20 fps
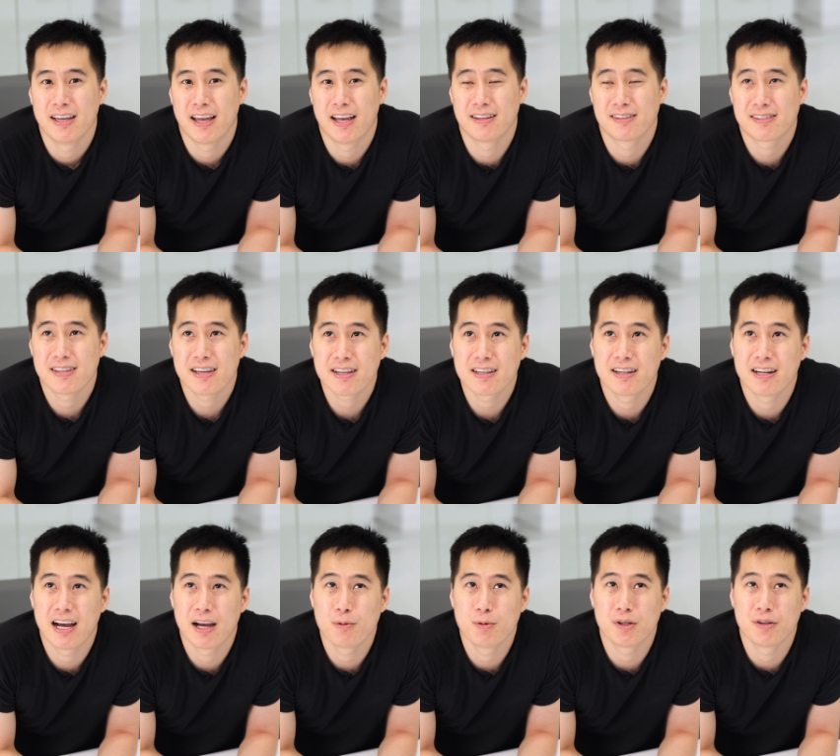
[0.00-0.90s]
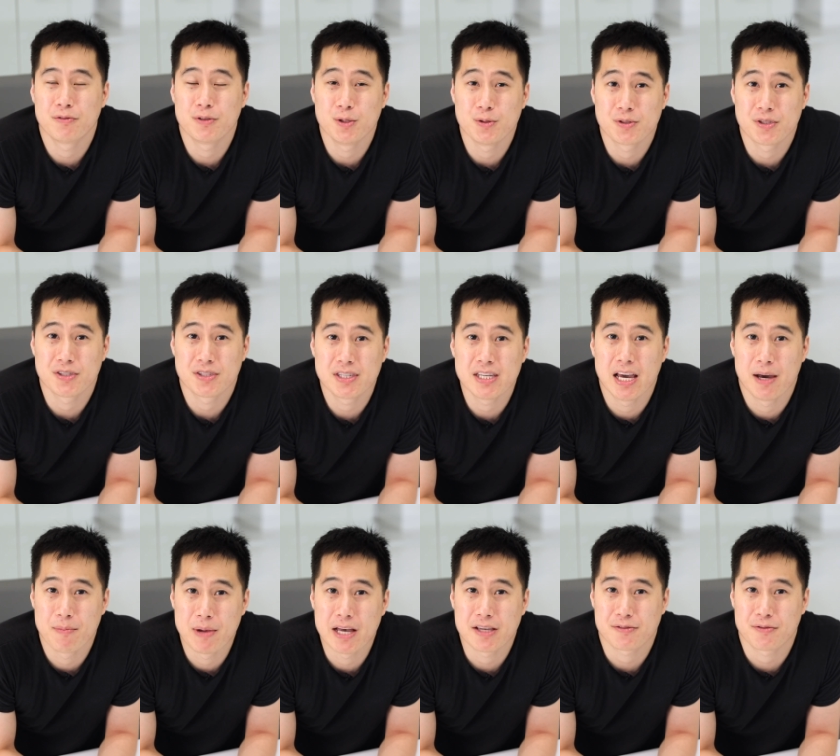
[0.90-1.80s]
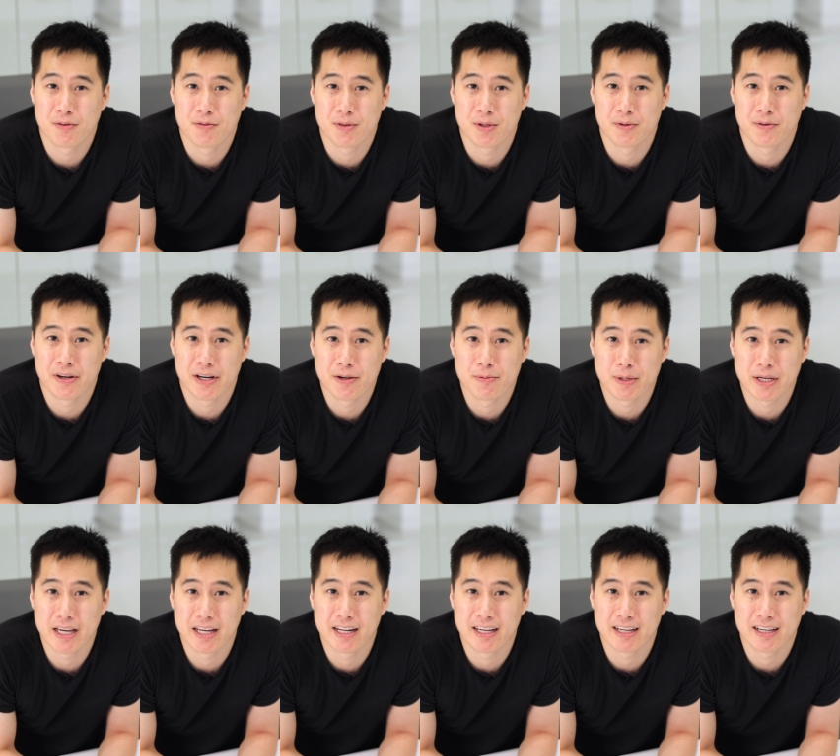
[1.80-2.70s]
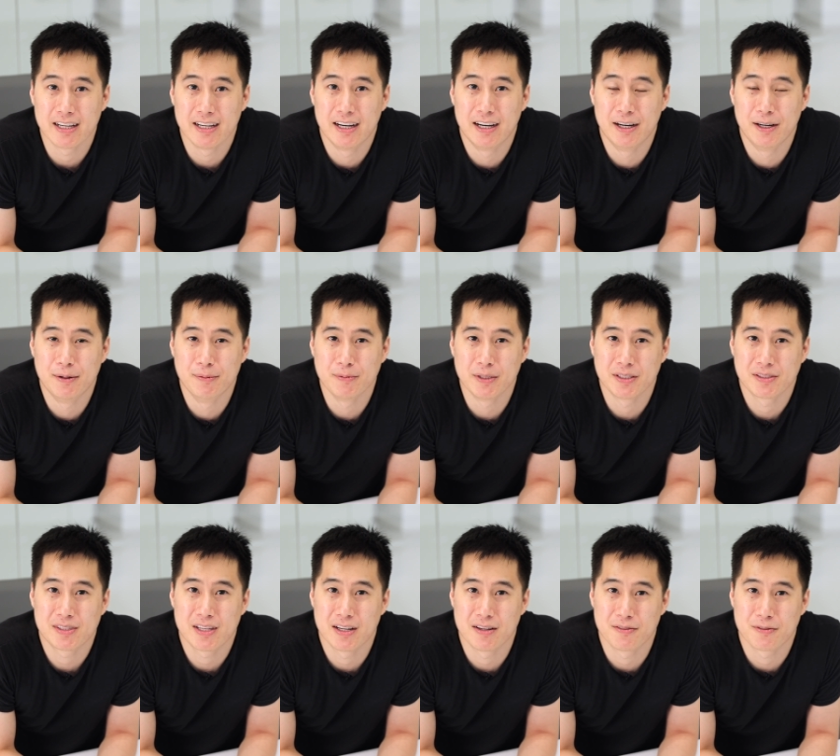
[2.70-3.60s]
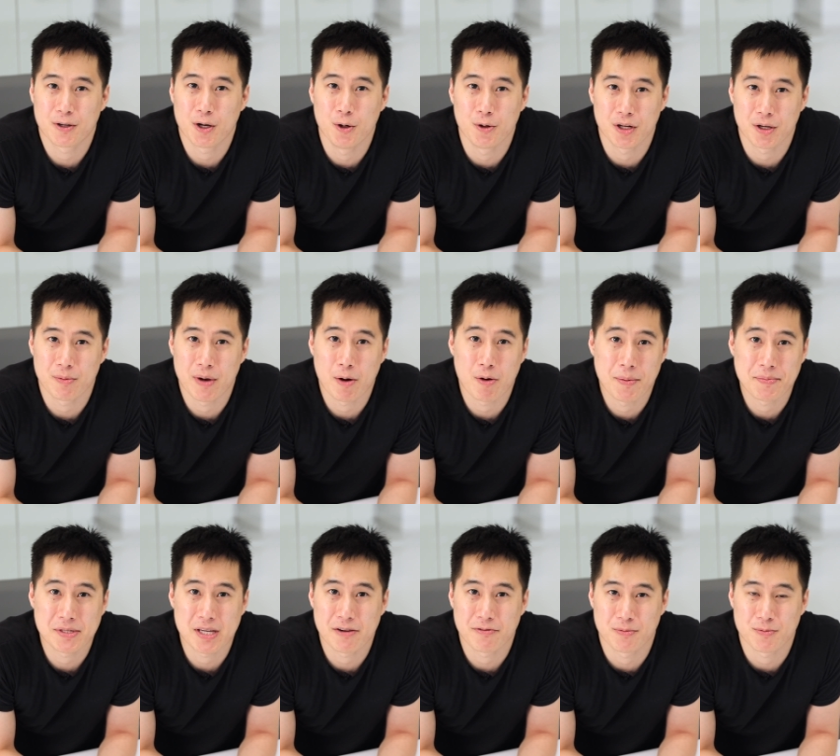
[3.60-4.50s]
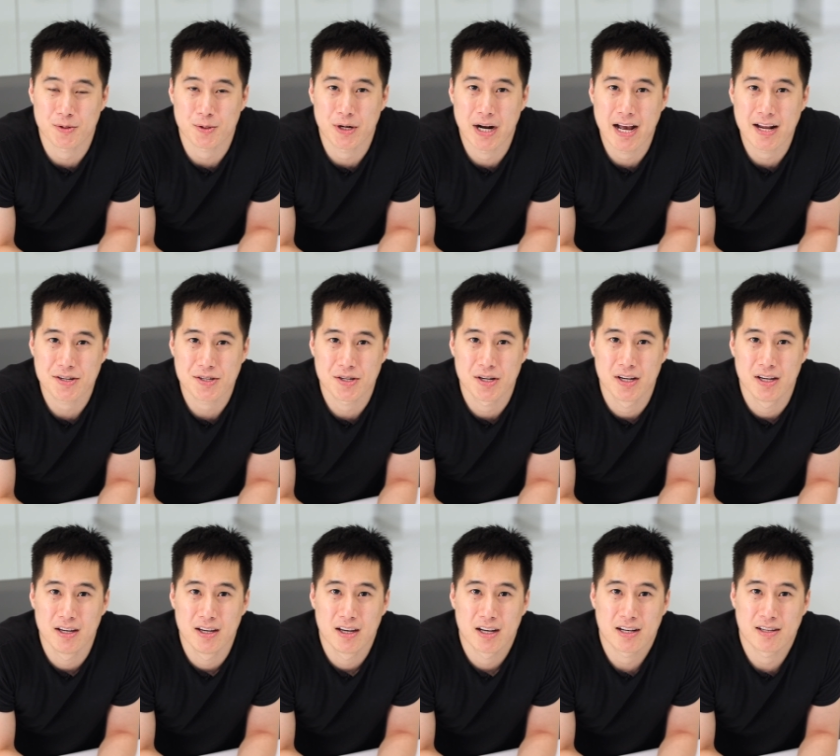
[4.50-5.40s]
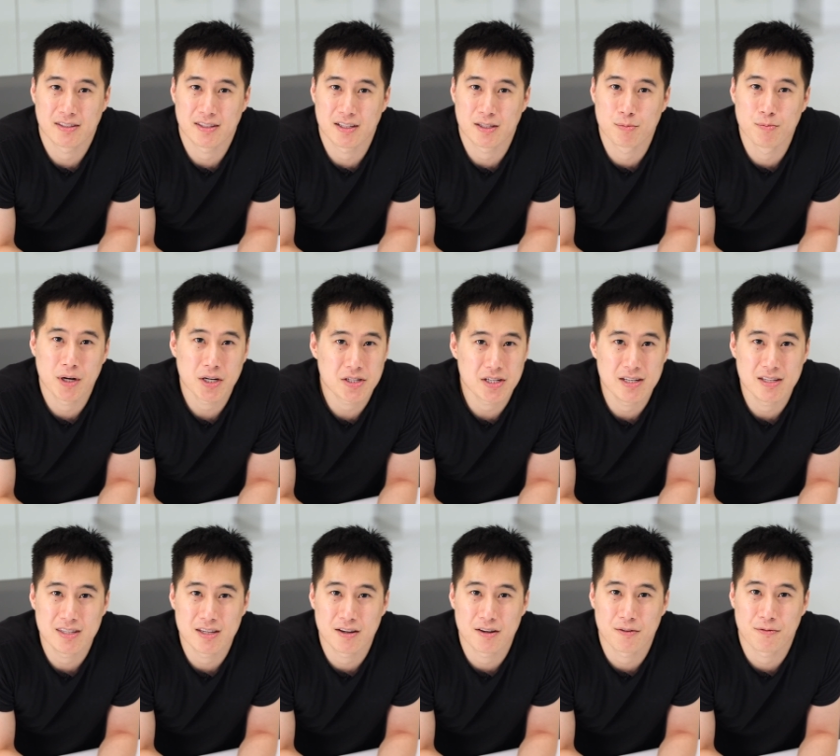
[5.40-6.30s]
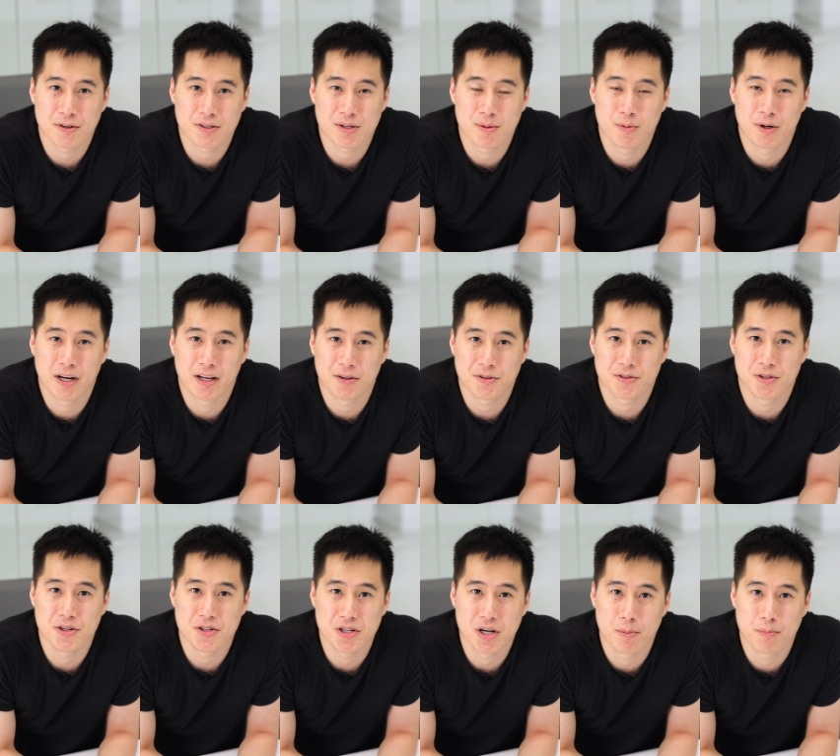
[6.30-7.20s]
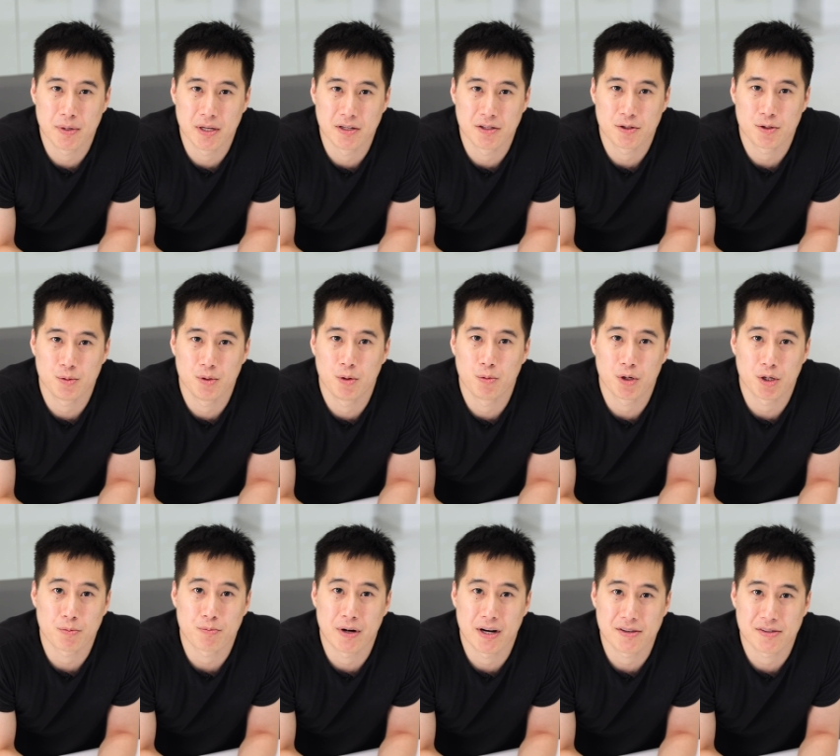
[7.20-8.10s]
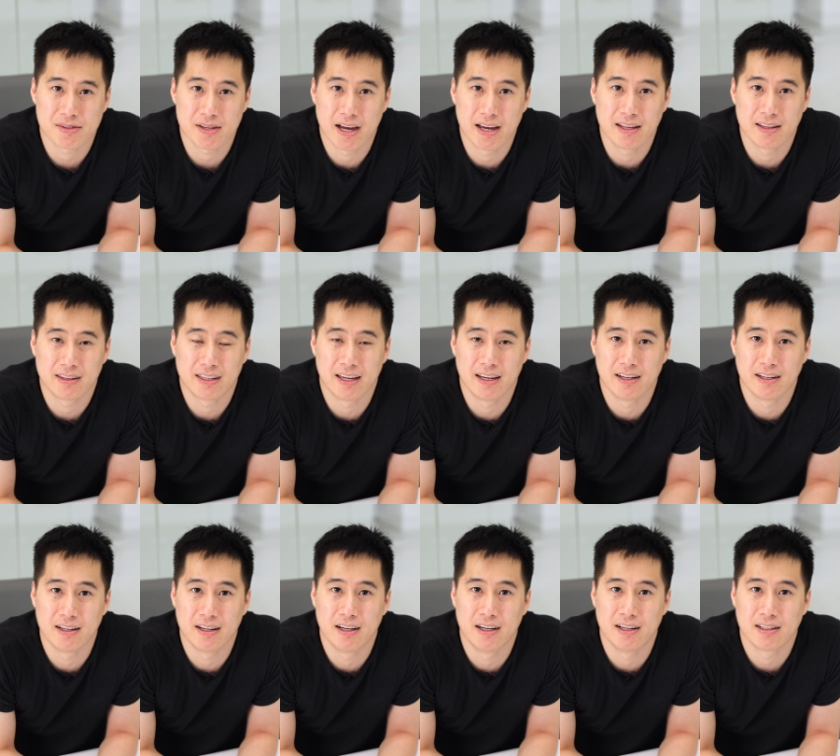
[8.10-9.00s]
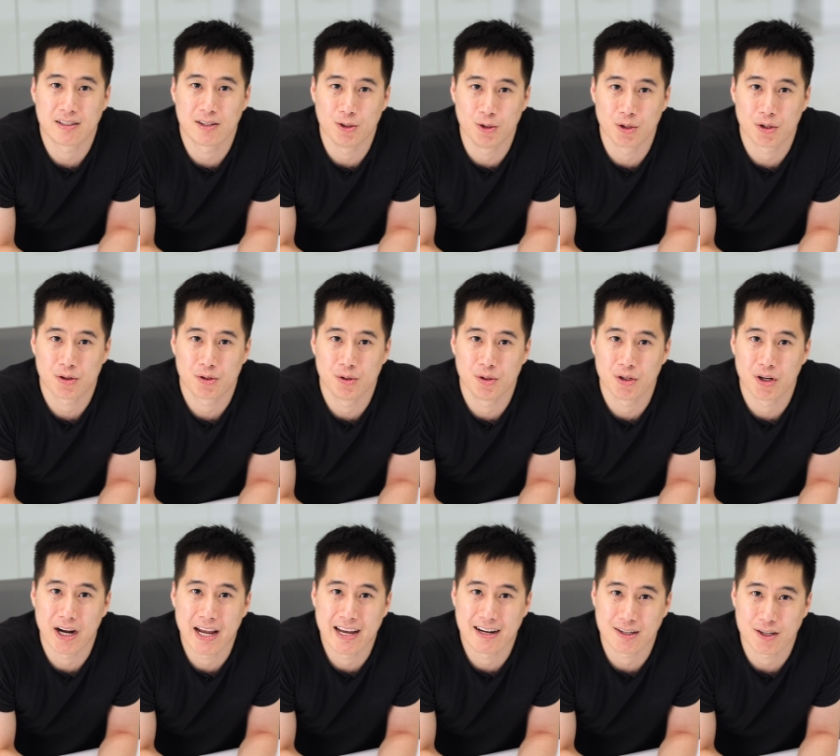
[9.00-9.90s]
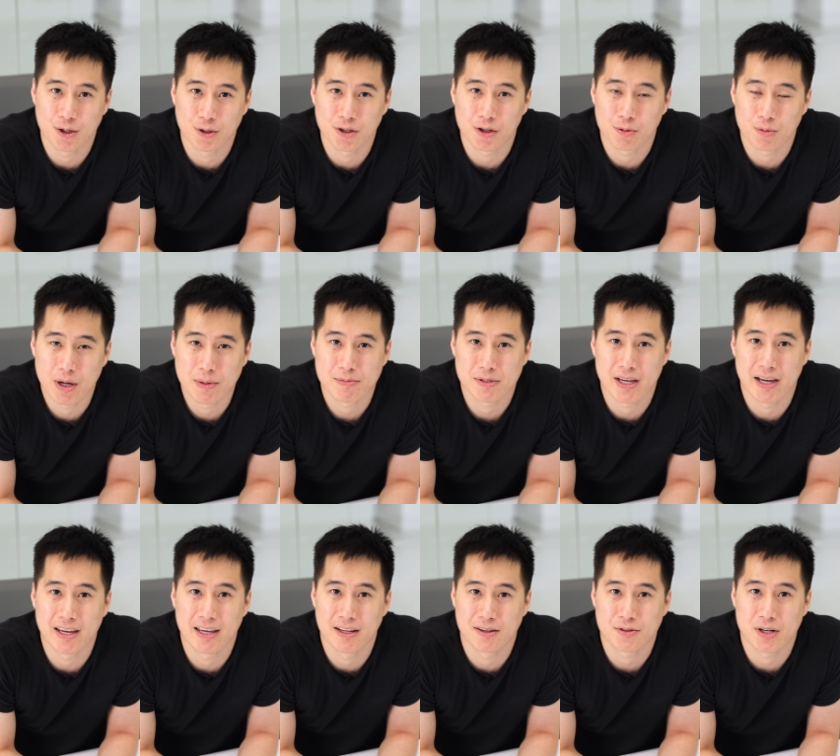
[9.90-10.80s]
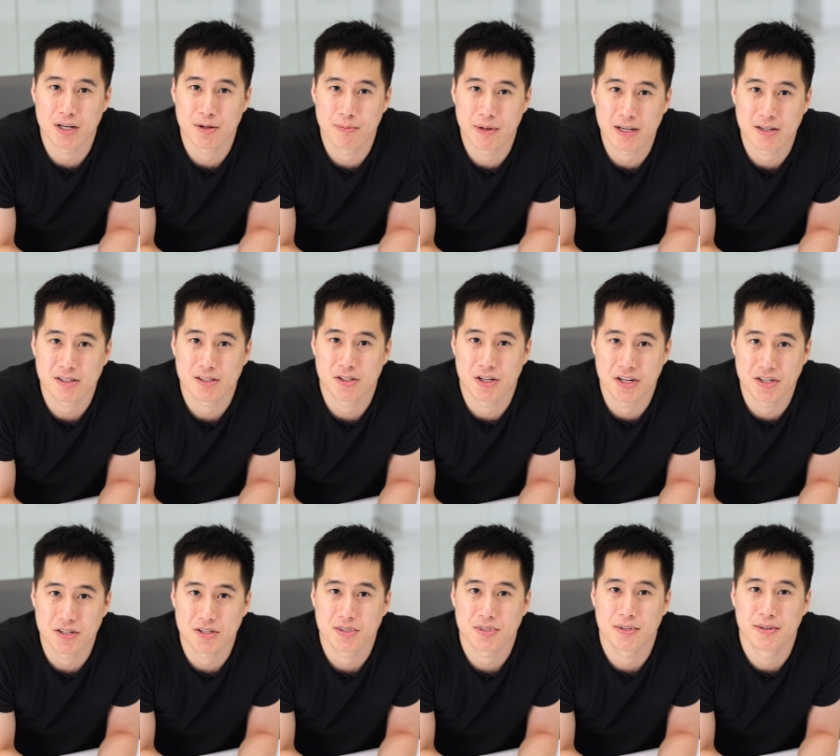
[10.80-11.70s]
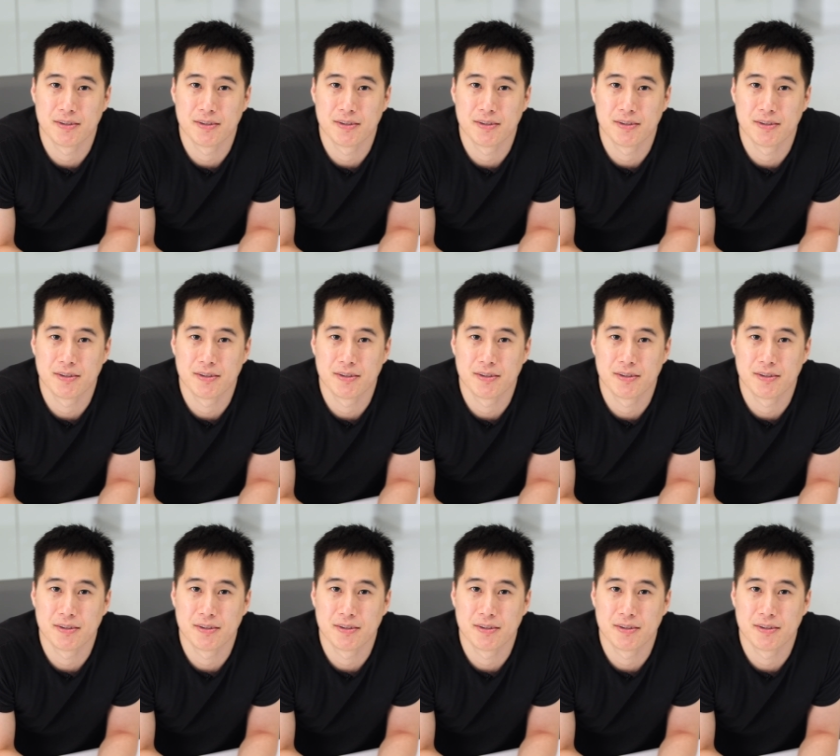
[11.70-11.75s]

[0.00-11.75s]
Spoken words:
And second, I would have used a CMS from the very beginning instead of coding my website from scratch, because it's much easier for someone else to jump into a WordPress site than to look through your hand-coded website and try to make changes.